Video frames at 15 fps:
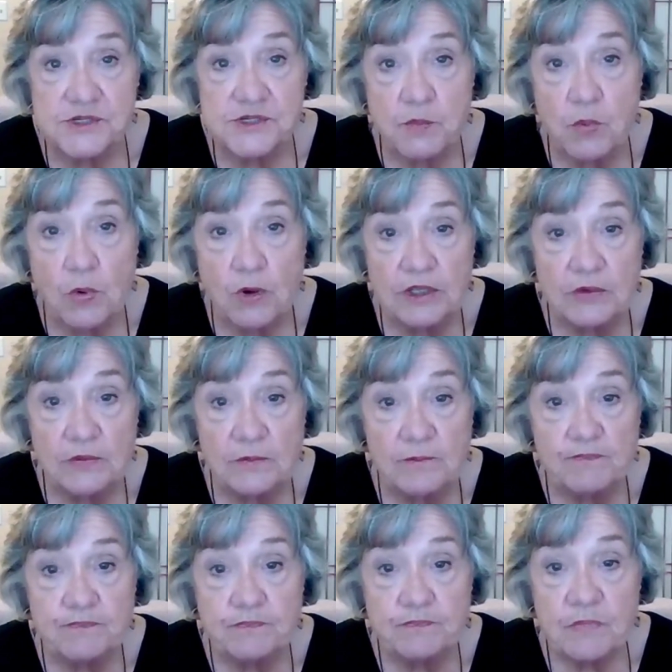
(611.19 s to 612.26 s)
to support you.
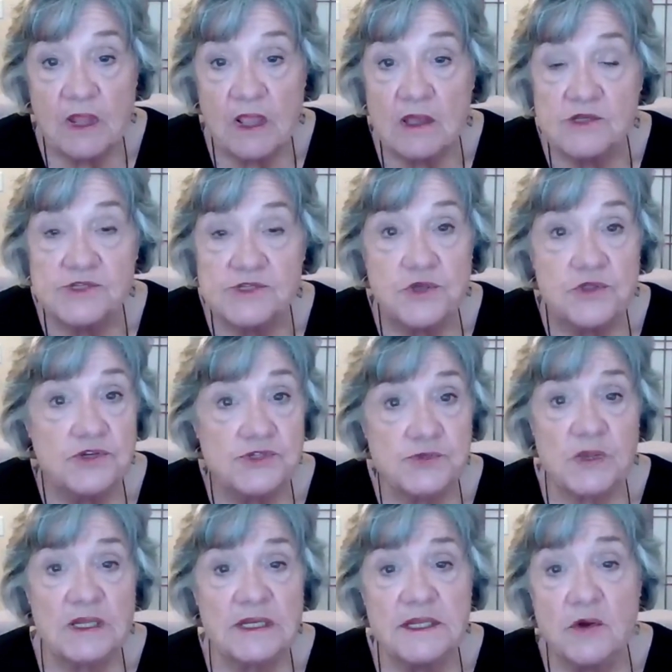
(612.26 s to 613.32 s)
So
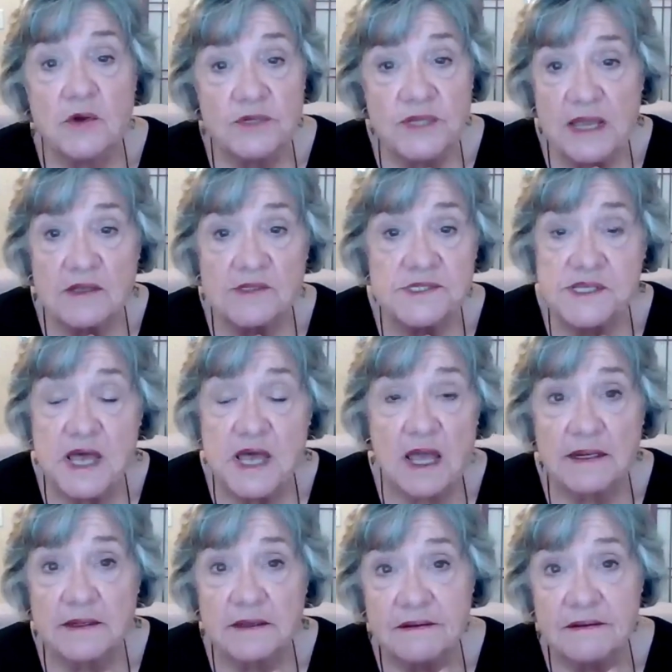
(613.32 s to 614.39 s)
there's really no
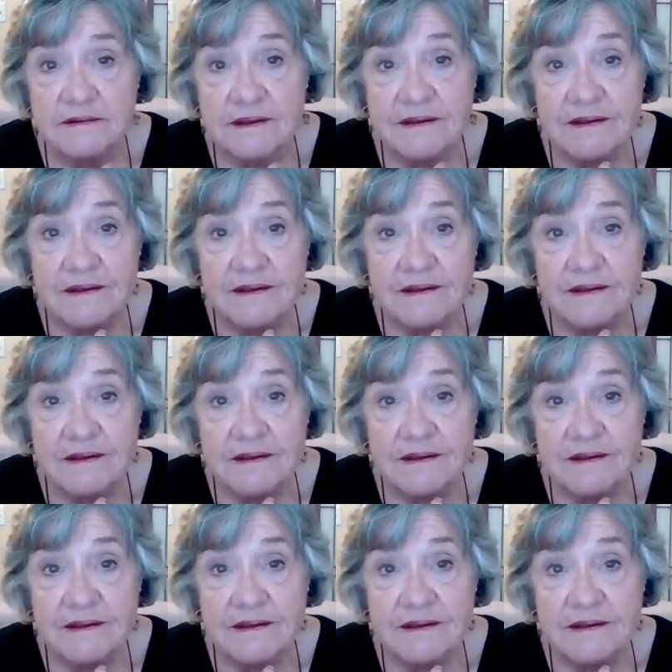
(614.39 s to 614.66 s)
downside.